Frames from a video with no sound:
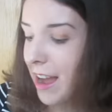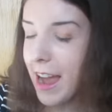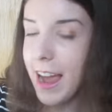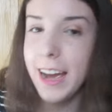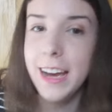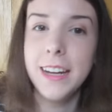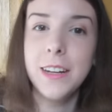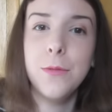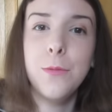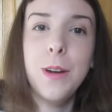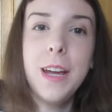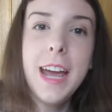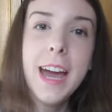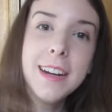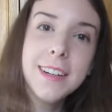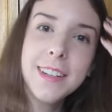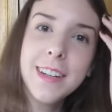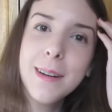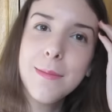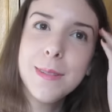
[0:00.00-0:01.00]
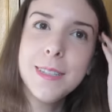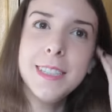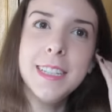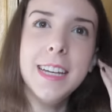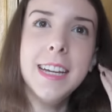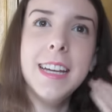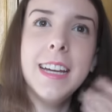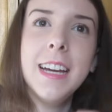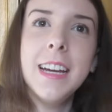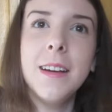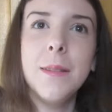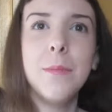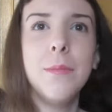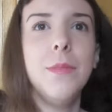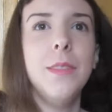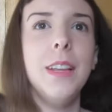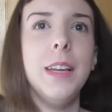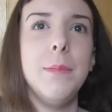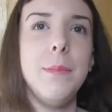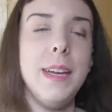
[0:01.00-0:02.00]
And we ended up seeing him,
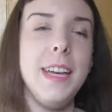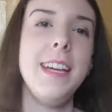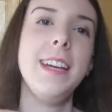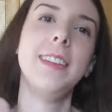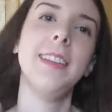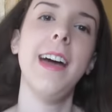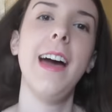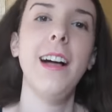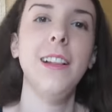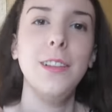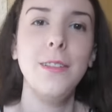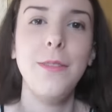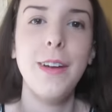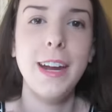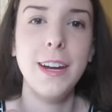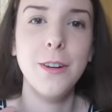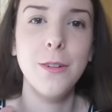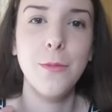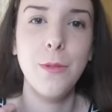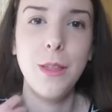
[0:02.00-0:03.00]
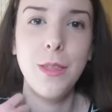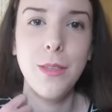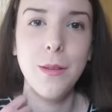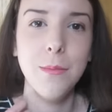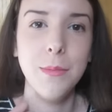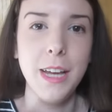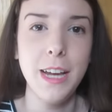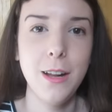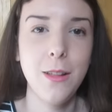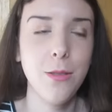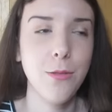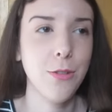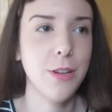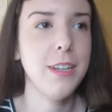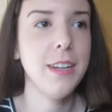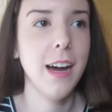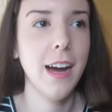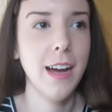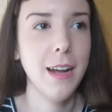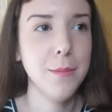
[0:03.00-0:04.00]
being in the elevator with him like 3
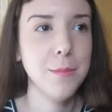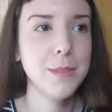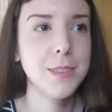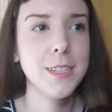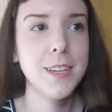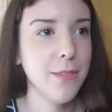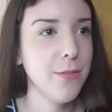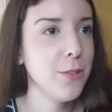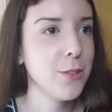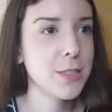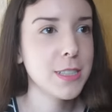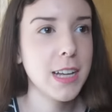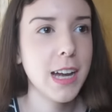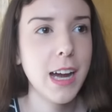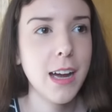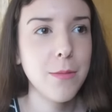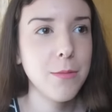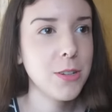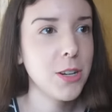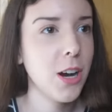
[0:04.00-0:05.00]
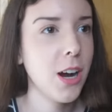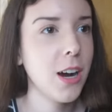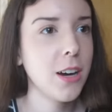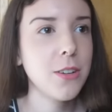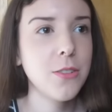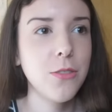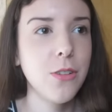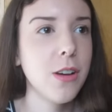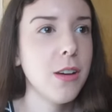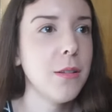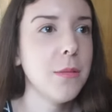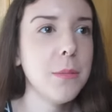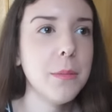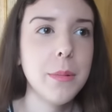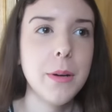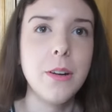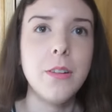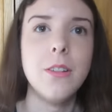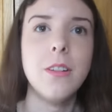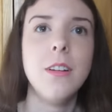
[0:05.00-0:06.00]
times. The first time we talked to him
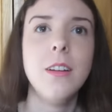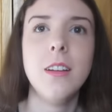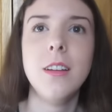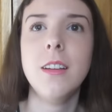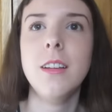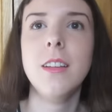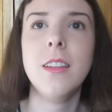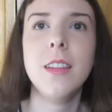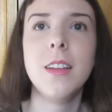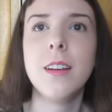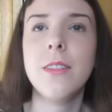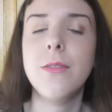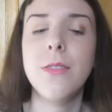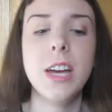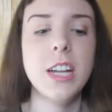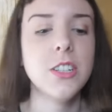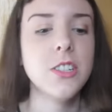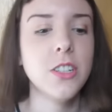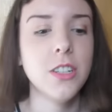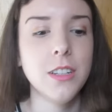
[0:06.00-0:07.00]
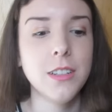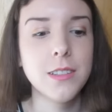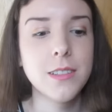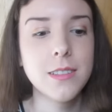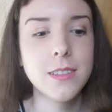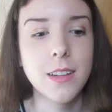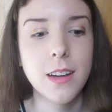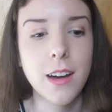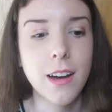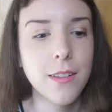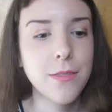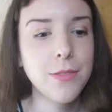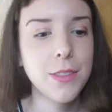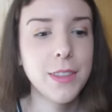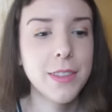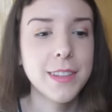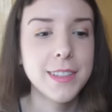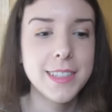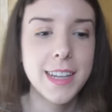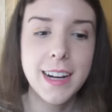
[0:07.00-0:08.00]
about convention and stuff, and
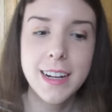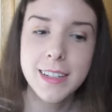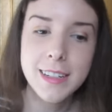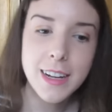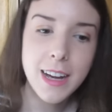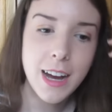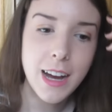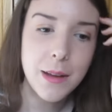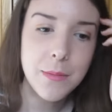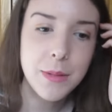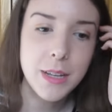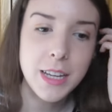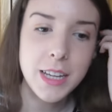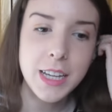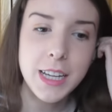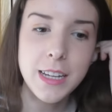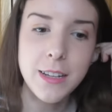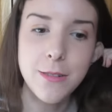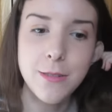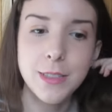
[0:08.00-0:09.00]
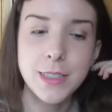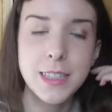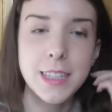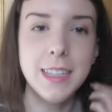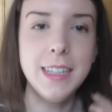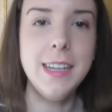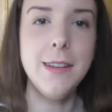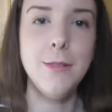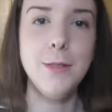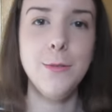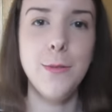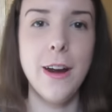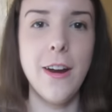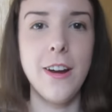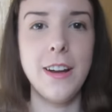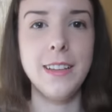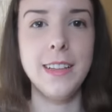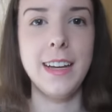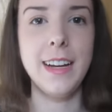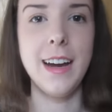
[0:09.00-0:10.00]
then the second time he was
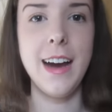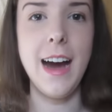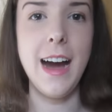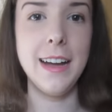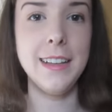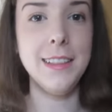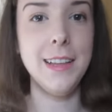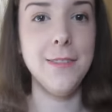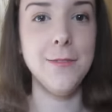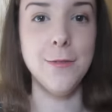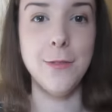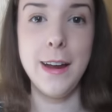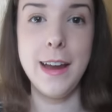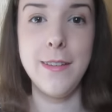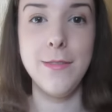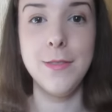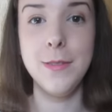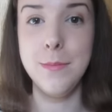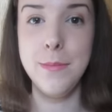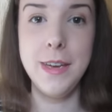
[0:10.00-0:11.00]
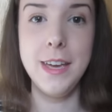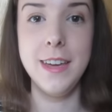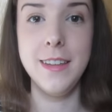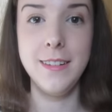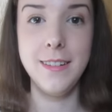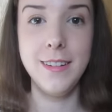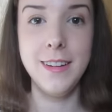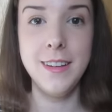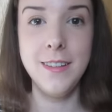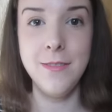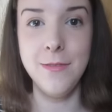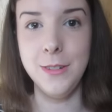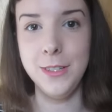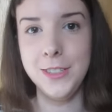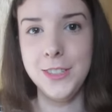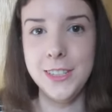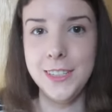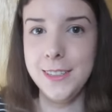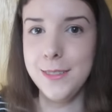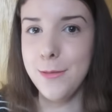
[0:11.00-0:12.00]
wearing like a I Love Raven pin,
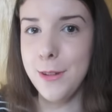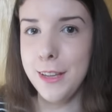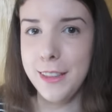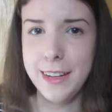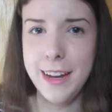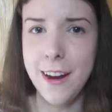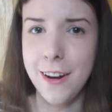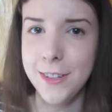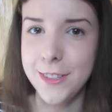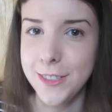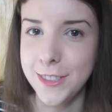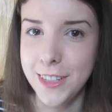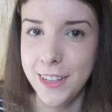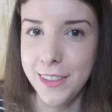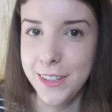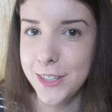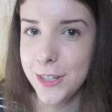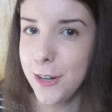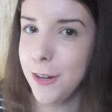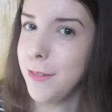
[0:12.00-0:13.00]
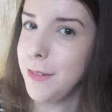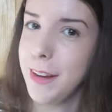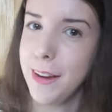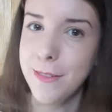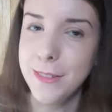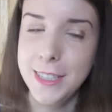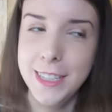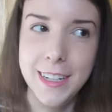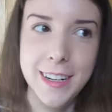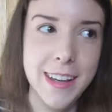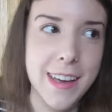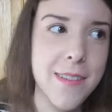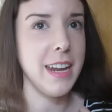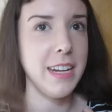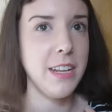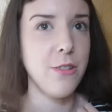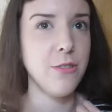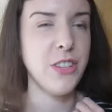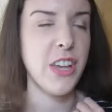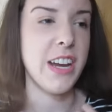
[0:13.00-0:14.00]
which is one of the characters on the show if you haven't seen it.
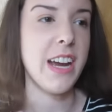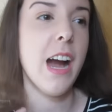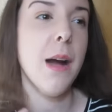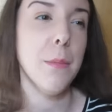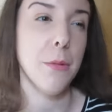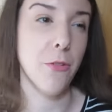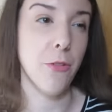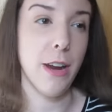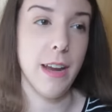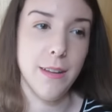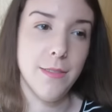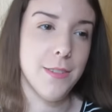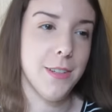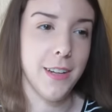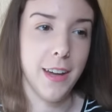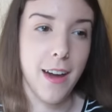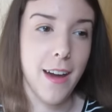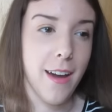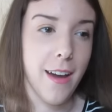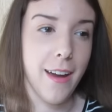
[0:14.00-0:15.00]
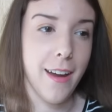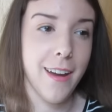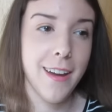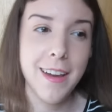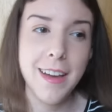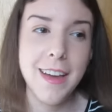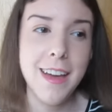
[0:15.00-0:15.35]
And he was like, "I'm a Raven guy."